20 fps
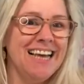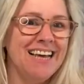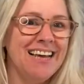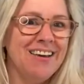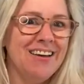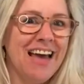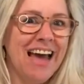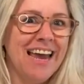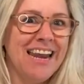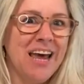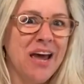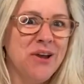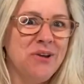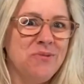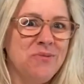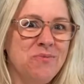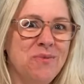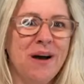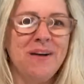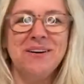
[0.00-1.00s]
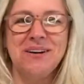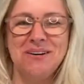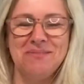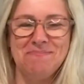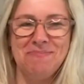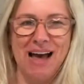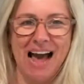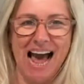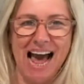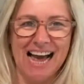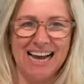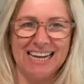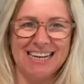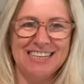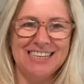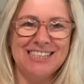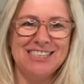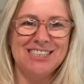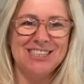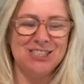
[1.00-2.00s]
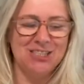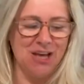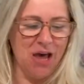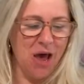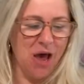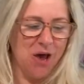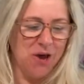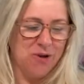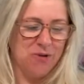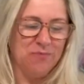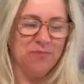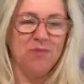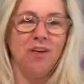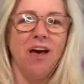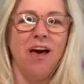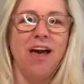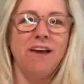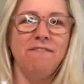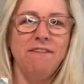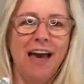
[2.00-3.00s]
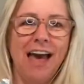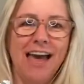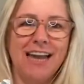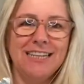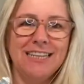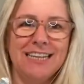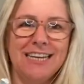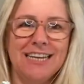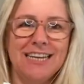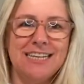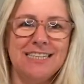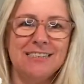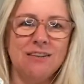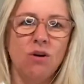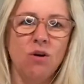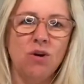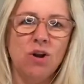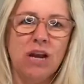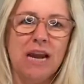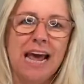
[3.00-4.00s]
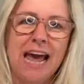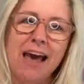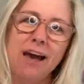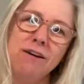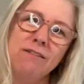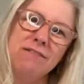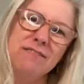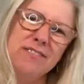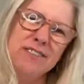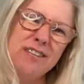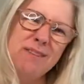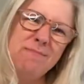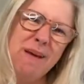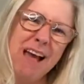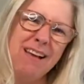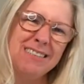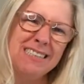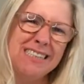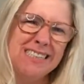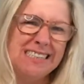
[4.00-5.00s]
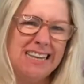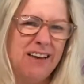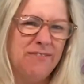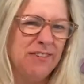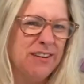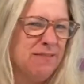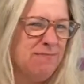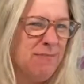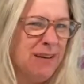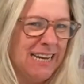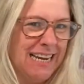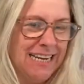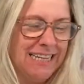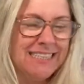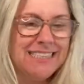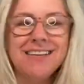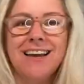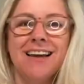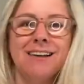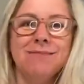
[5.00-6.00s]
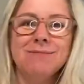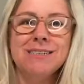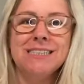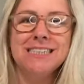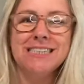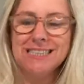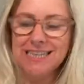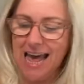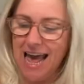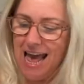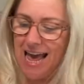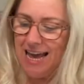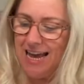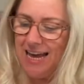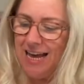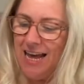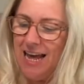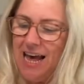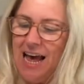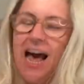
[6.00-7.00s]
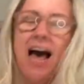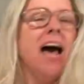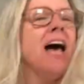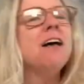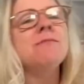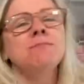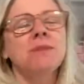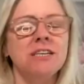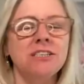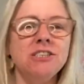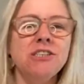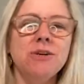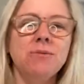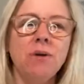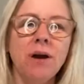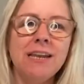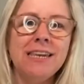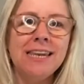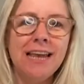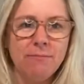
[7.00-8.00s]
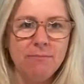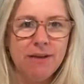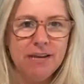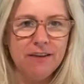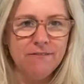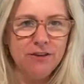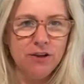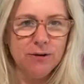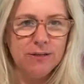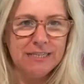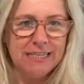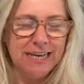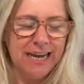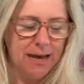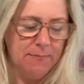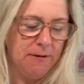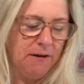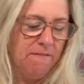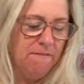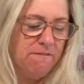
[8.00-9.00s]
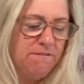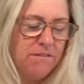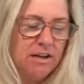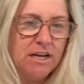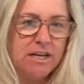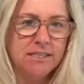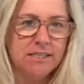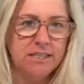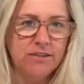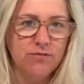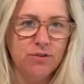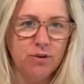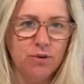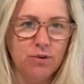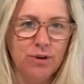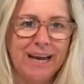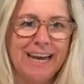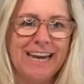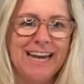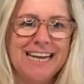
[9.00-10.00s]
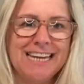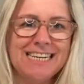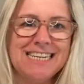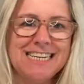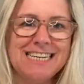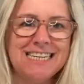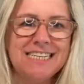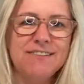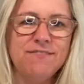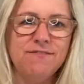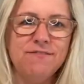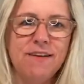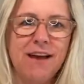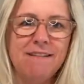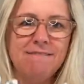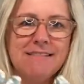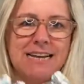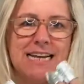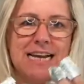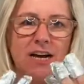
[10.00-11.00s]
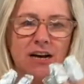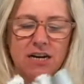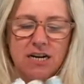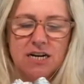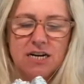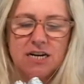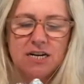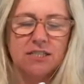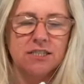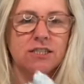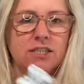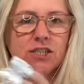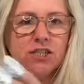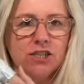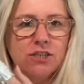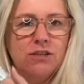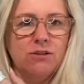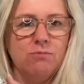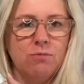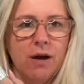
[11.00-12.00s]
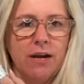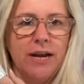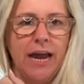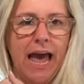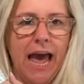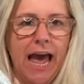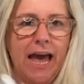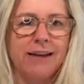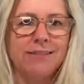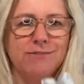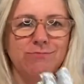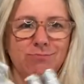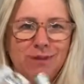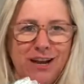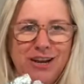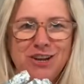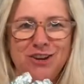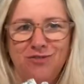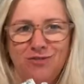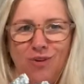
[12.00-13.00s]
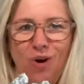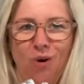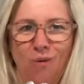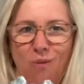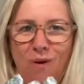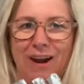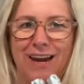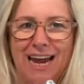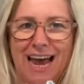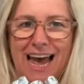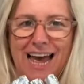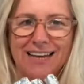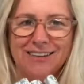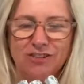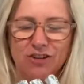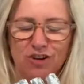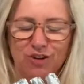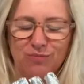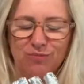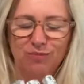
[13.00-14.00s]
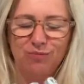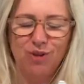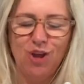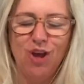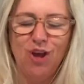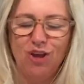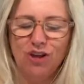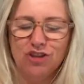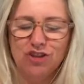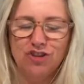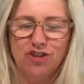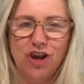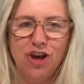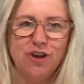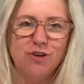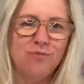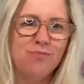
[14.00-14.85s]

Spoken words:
Hello, welcome back. So I've had these on now for about 7 minutes, I would say. So let me give you a tip. First of all, it is very hard to do one hand when you've got one hand on. So